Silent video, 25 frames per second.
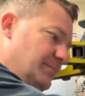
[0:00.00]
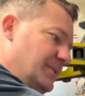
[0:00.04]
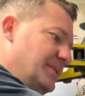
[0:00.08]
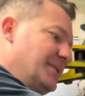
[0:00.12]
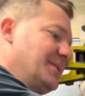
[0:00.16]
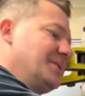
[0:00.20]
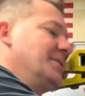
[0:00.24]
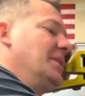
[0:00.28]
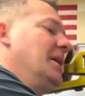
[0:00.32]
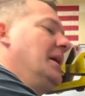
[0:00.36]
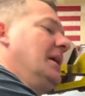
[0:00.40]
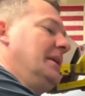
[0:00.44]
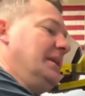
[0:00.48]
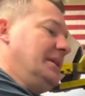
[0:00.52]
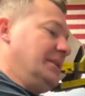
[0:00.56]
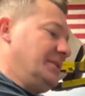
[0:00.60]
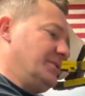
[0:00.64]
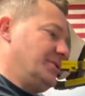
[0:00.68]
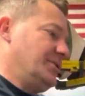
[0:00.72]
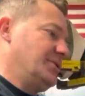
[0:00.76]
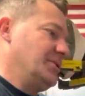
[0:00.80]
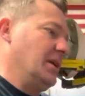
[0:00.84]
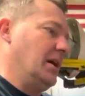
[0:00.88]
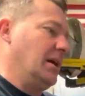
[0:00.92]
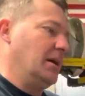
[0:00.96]
Chinese
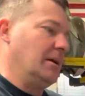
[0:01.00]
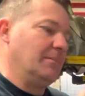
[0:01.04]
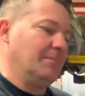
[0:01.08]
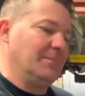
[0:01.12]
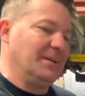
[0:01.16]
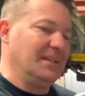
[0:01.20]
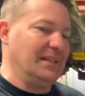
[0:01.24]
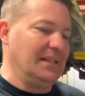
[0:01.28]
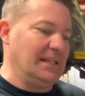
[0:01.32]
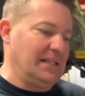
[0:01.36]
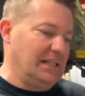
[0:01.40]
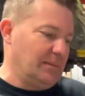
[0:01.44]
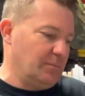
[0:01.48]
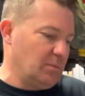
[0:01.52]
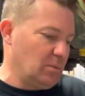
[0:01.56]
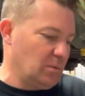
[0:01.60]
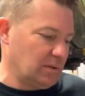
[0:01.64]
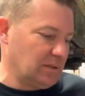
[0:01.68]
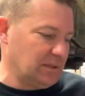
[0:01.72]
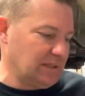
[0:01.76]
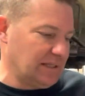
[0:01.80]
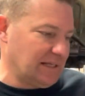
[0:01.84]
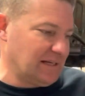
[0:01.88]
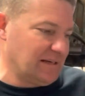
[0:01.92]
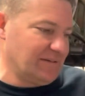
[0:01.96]
junk, but anymore,
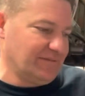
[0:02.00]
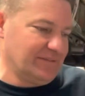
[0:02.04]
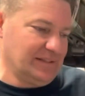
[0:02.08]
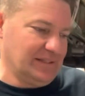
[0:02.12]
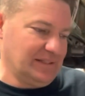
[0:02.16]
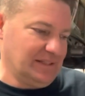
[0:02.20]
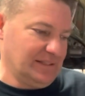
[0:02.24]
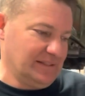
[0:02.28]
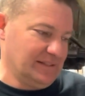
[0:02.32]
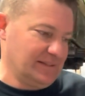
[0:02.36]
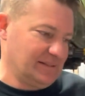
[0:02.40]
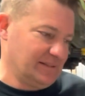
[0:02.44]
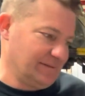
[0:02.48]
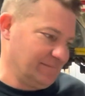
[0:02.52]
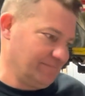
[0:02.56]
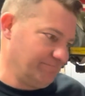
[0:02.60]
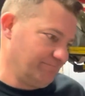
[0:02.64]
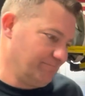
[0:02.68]
a lot of it is.